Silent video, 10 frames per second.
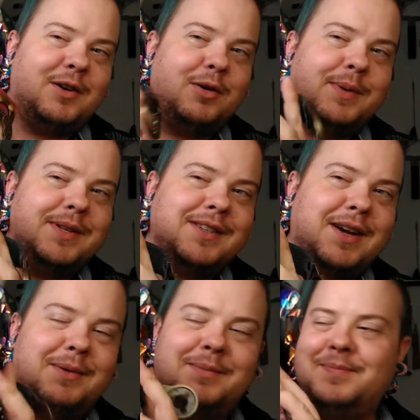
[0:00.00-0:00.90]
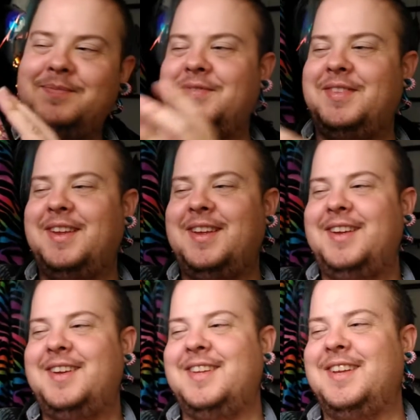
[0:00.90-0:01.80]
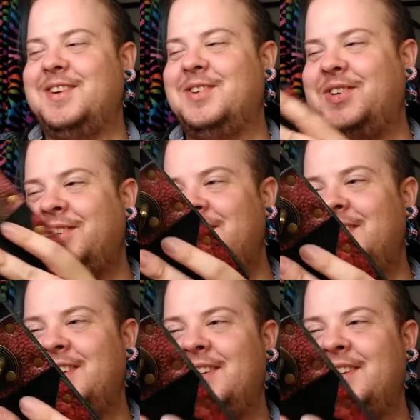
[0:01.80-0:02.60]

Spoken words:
opens up. Isn't that cool?